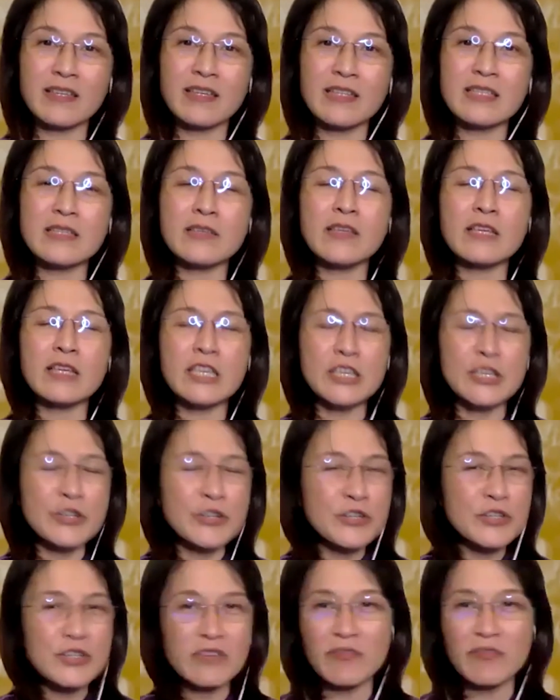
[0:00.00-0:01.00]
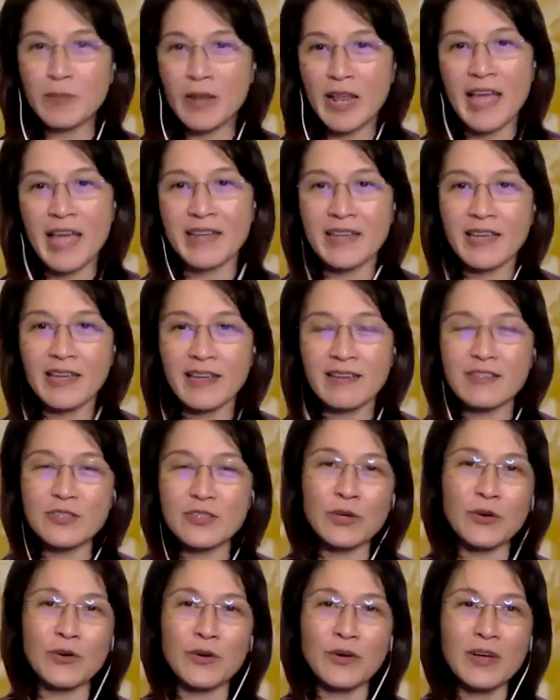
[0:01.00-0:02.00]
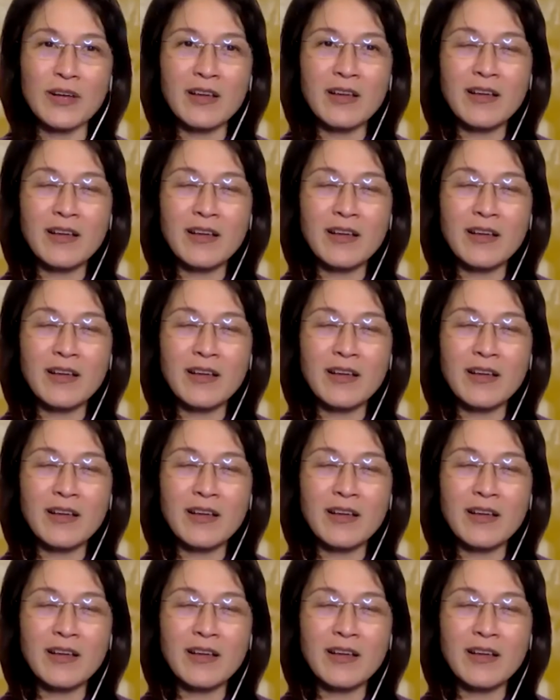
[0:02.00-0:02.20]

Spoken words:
It's years of planning. So